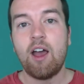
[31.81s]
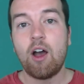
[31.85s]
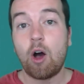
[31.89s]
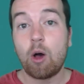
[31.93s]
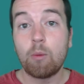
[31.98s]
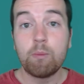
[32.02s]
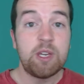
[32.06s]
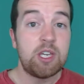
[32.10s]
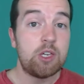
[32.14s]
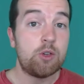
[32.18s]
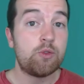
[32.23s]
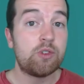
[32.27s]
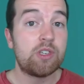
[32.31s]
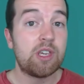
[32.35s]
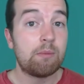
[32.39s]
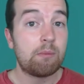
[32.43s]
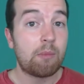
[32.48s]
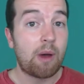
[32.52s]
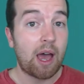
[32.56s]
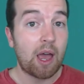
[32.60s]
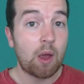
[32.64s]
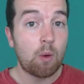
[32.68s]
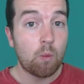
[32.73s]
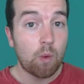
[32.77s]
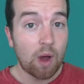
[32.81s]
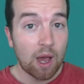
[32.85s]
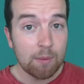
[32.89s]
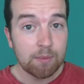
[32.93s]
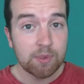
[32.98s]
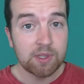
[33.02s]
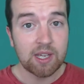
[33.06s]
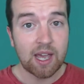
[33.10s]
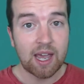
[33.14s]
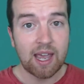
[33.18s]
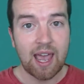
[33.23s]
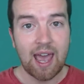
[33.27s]
I'll be using my
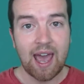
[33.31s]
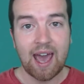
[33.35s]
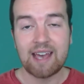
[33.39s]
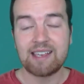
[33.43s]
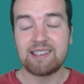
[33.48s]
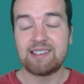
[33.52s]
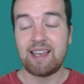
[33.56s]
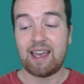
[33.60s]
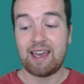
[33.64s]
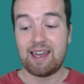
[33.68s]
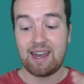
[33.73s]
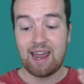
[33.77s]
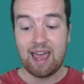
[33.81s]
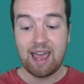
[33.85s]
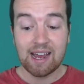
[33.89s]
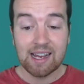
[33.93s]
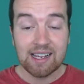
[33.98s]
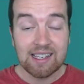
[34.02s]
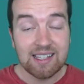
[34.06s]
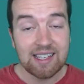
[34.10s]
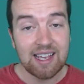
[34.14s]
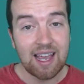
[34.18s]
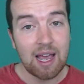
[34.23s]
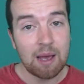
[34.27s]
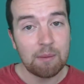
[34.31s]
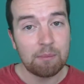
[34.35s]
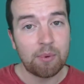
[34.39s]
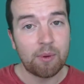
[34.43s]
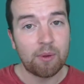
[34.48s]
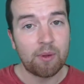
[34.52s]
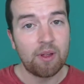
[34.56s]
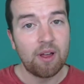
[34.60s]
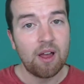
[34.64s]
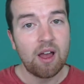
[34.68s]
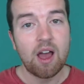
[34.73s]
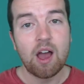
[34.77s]
website as an
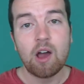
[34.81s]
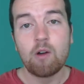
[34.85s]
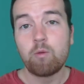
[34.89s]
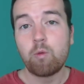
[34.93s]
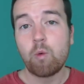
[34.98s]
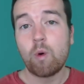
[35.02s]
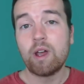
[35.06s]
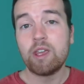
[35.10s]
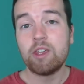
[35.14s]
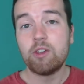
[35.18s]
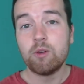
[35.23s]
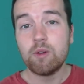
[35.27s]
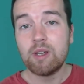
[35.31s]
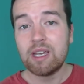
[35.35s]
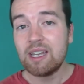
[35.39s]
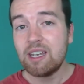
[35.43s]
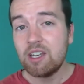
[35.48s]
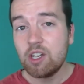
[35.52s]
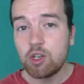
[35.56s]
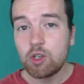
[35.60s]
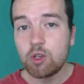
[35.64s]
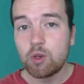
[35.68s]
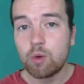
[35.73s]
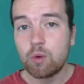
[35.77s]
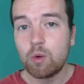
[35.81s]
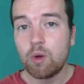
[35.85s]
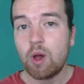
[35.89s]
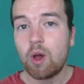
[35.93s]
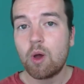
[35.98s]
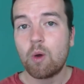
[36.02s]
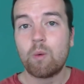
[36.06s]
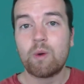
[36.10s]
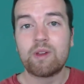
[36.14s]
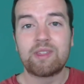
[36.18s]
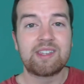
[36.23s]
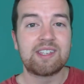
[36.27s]
example of what you can do
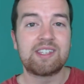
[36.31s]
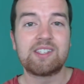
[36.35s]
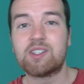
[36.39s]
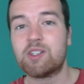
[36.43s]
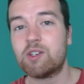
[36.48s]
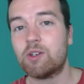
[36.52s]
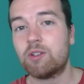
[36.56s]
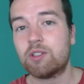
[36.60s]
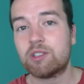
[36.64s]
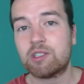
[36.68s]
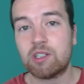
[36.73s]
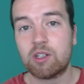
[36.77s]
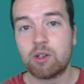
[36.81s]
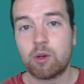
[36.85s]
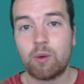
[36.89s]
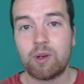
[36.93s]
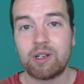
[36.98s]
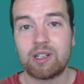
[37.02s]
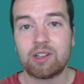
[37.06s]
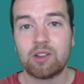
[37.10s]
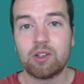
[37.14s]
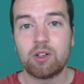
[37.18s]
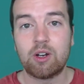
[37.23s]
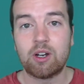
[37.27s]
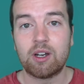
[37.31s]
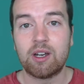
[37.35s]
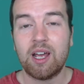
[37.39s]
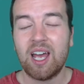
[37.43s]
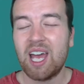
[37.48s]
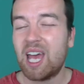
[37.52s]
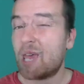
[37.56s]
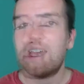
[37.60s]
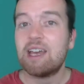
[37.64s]
with the skills you're going to learn.